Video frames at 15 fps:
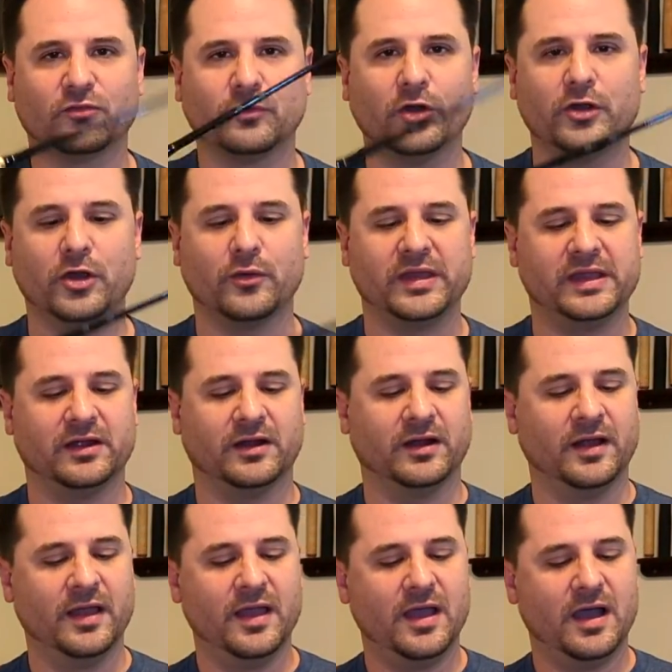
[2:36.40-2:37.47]
Roto
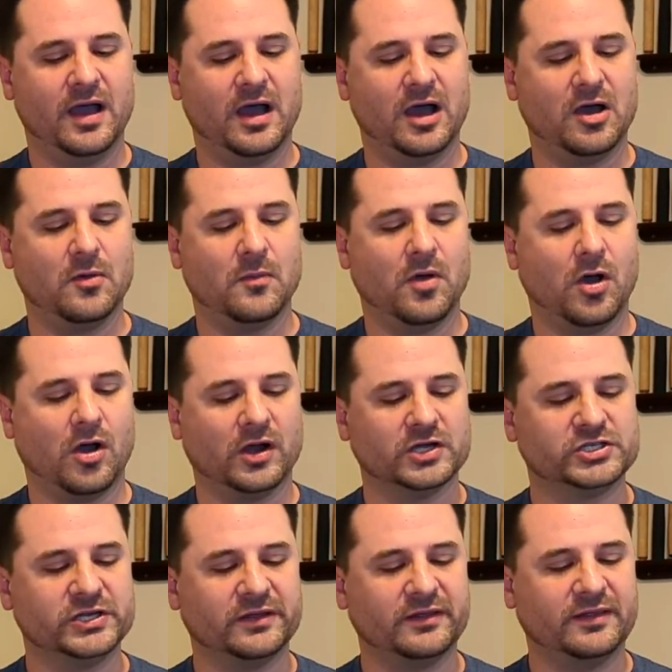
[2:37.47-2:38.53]
here,
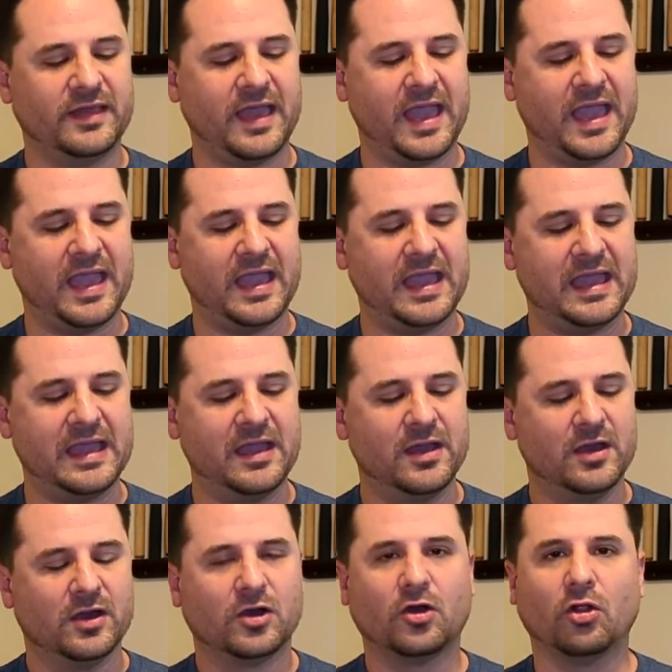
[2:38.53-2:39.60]
are just a
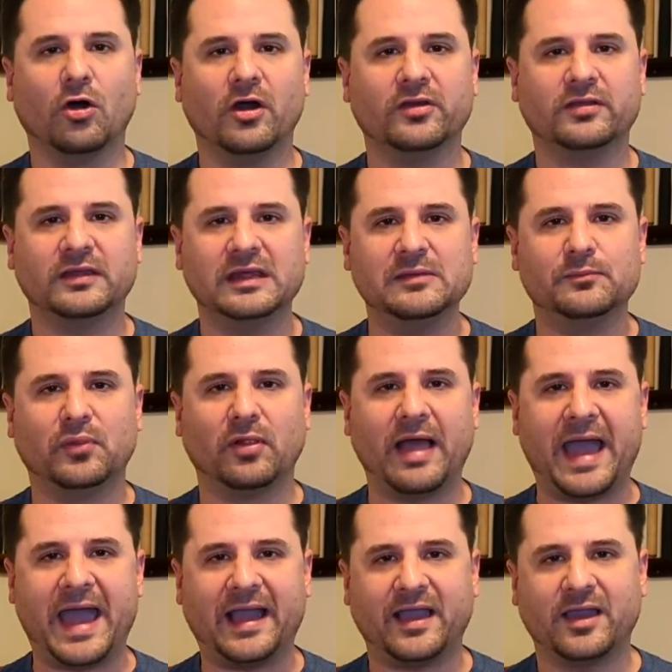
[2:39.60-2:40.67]
glossy
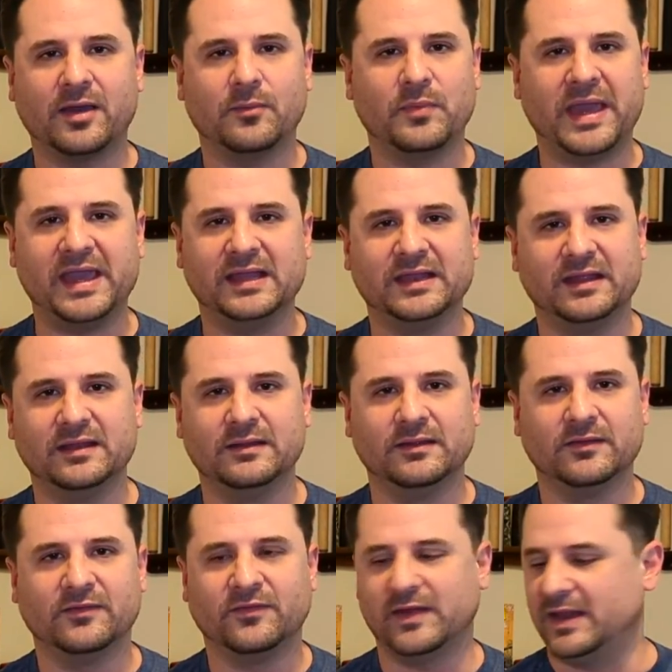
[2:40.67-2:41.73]
black
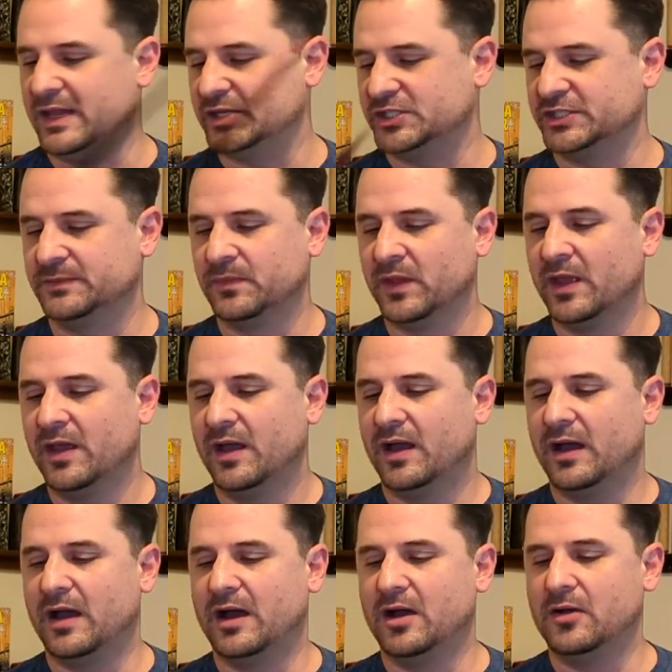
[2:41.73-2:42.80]
painted finish.
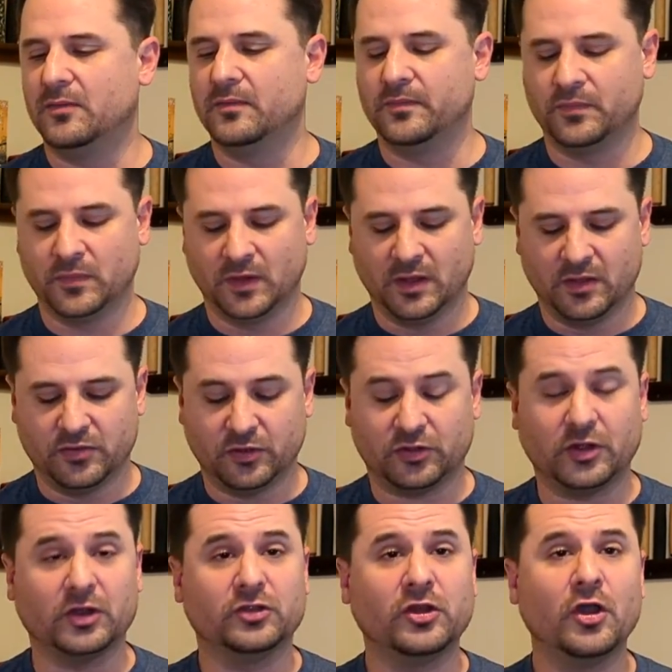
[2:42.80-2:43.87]
The
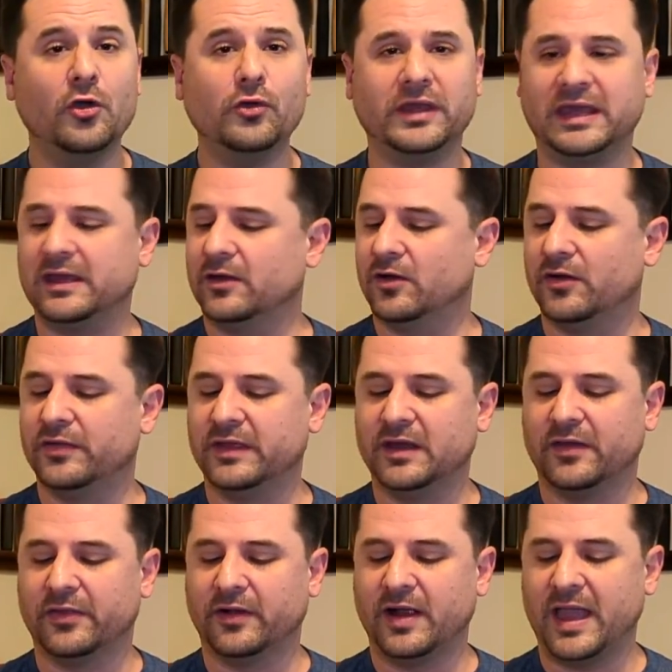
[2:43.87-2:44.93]
Satoki, on the
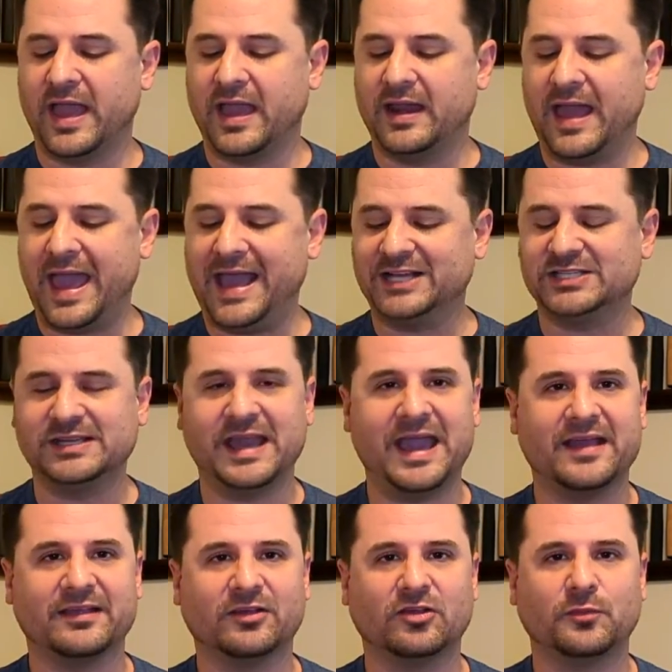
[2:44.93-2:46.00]
other hand, actually
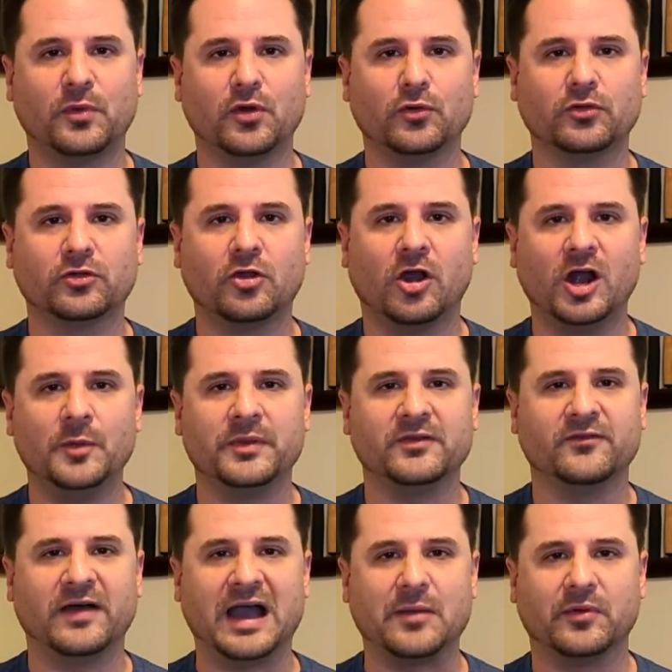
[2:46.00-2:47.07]
has exposed
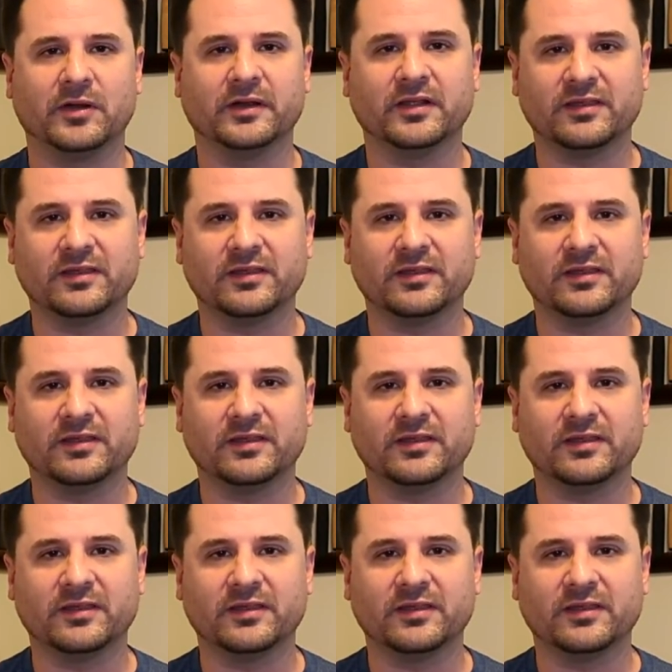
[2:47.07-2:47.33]
carbon fiber.